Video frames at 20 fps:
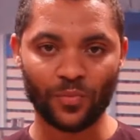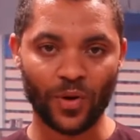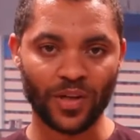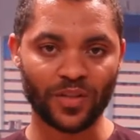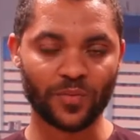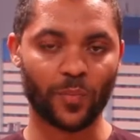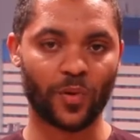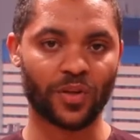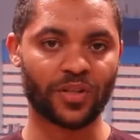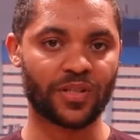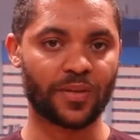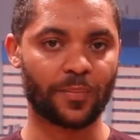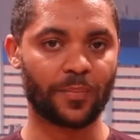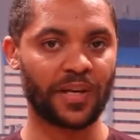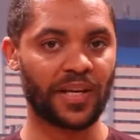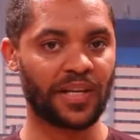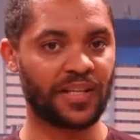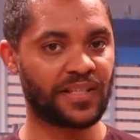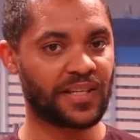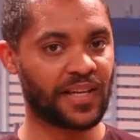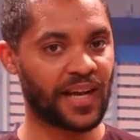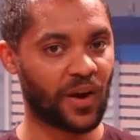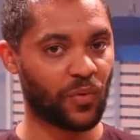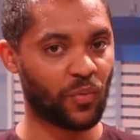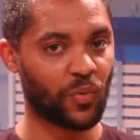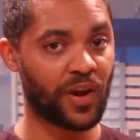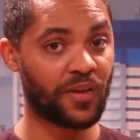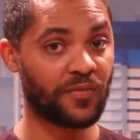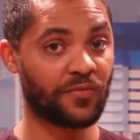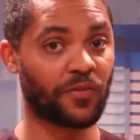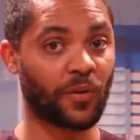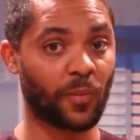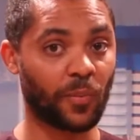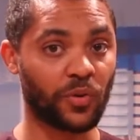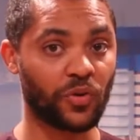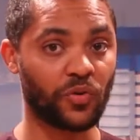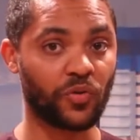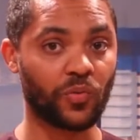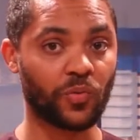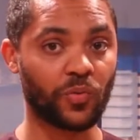responsibility away from
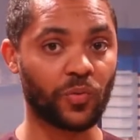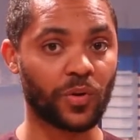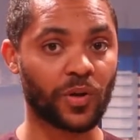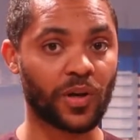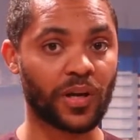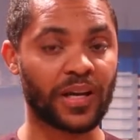you,